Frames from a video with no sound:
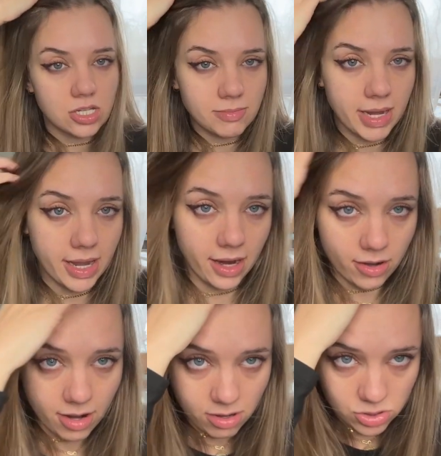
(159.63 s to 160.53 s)
my hair
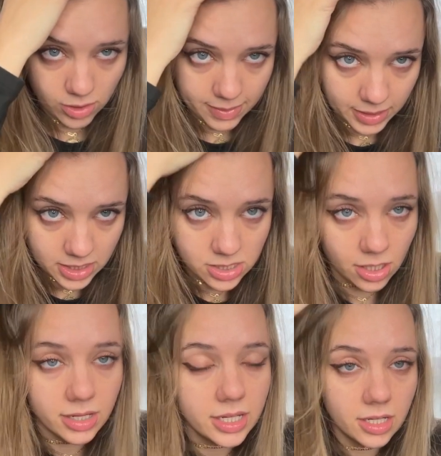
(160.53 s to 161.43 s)
out. So I'm going to
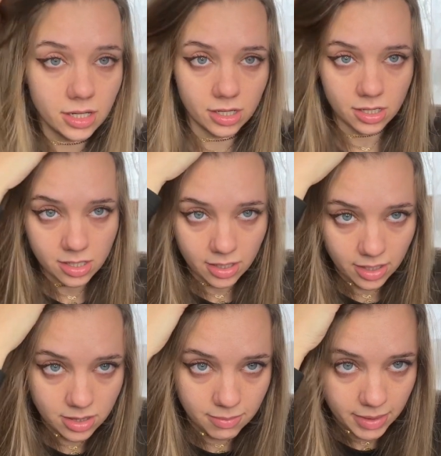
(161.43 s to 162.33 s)
start here
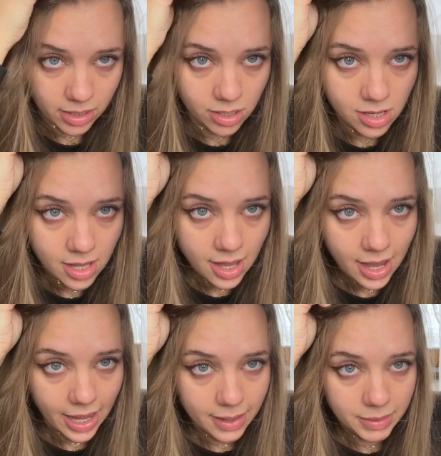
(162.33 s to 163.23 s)
in the middle,
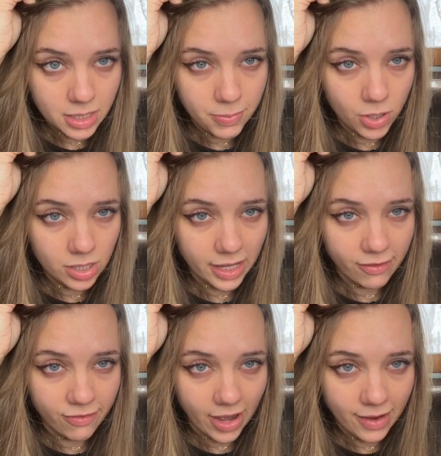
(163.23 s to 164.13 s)
and I'm going to put like
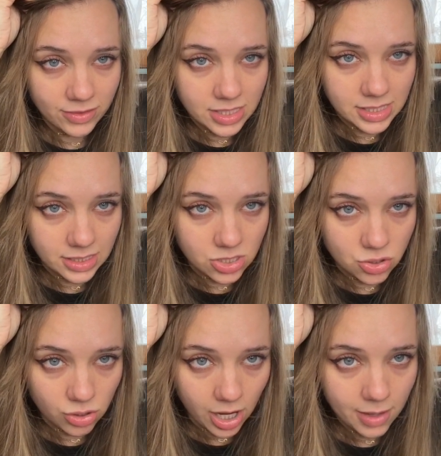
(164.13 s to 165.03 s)
5 to 6
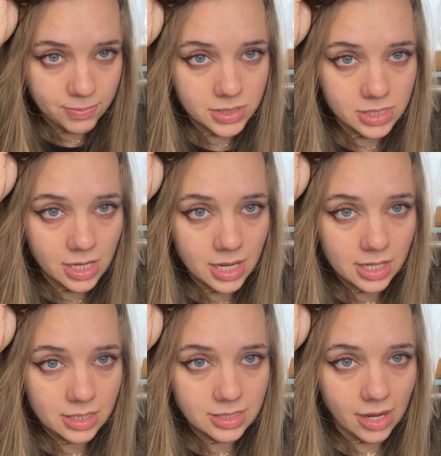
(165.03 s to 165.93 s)
drops
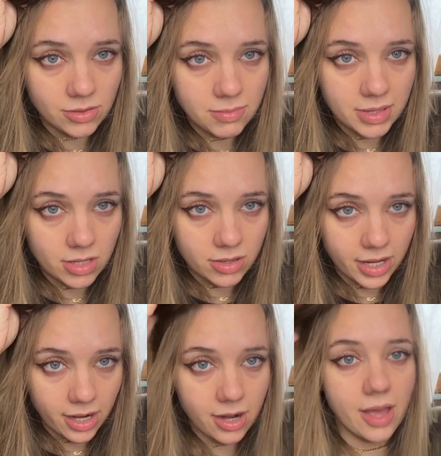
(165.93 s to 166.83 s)
down the middle
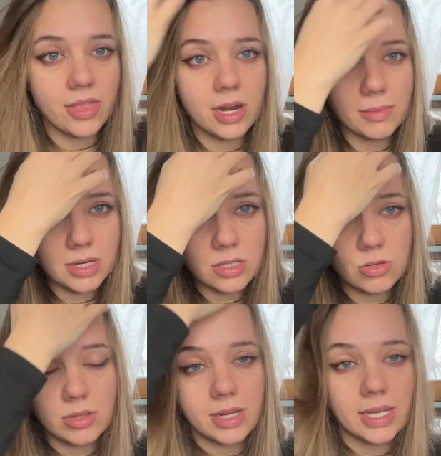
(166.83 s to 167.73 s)
there. And then I'm going to do
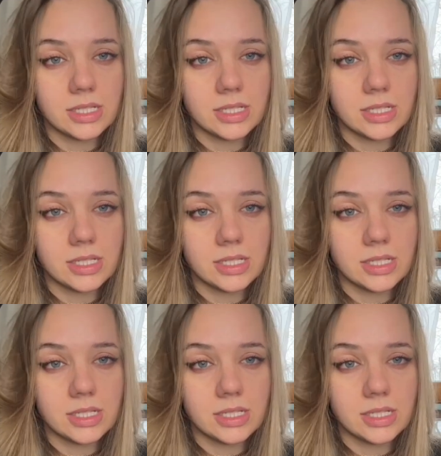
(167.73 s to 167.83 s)
the next